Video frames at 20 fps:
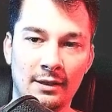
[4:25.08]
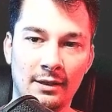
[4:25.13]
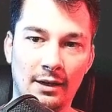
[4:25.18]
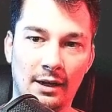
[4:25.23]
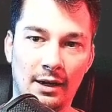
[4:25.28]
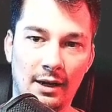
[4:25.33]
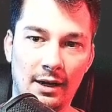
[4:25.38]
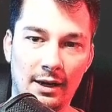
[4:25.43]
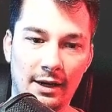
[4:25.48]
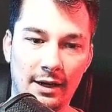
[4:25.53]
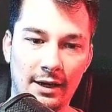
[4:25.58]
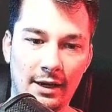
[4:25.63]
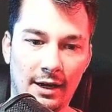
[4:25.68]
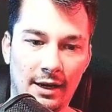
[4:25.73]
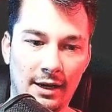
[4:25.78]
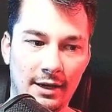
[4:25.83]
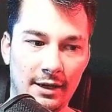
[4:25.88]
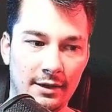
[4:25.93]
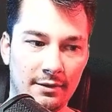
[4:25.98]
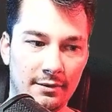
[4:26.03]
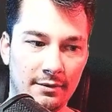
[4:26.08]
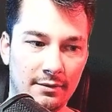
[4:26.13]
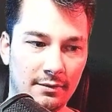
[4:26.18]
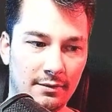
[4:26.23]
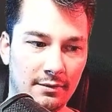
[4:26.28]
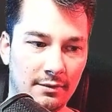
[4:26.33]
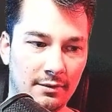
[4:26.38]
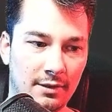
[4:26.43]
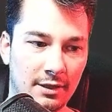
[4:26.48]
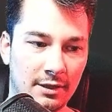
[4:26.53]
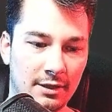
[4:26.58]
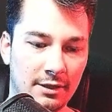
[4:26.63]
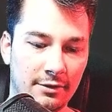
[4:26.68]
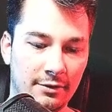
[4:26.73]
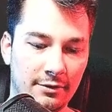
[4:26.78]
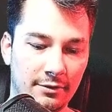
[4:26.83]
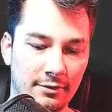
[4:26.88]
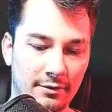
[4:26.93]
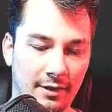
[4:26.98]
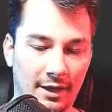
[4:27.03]
I disagree,
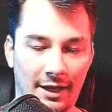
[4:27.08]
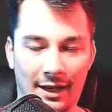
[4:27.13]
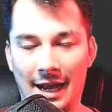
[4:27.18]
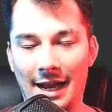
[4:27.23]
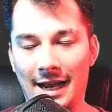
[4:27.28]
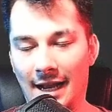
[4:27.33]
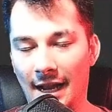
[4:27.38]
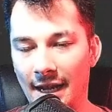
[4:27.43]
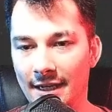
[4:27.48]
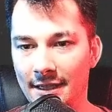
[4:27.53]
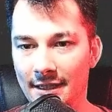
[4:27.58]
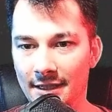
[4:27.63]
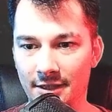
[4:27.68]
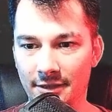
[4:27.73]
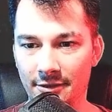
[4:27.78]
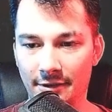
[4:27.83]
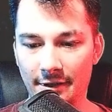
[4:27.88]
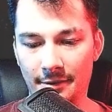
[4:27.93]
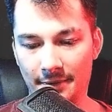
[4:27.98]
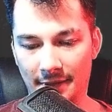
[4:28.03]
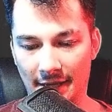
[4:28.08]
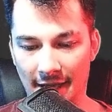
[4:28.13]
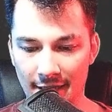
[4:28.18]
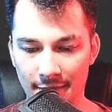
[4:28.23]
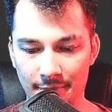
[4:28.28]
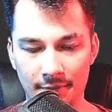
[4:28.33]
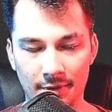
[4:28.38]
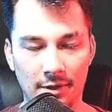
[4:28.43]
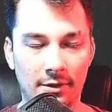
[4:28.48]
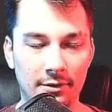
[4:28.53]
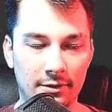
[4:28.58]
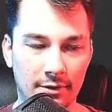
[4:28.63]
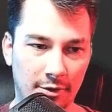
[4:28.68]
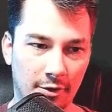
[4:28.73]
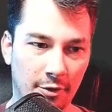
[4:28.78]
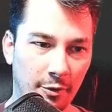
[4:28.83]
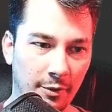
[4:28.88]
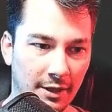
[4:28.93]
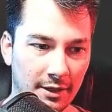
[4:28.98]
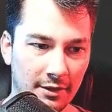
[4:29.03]
like, I kind of disagree with Asmongold and Quinn.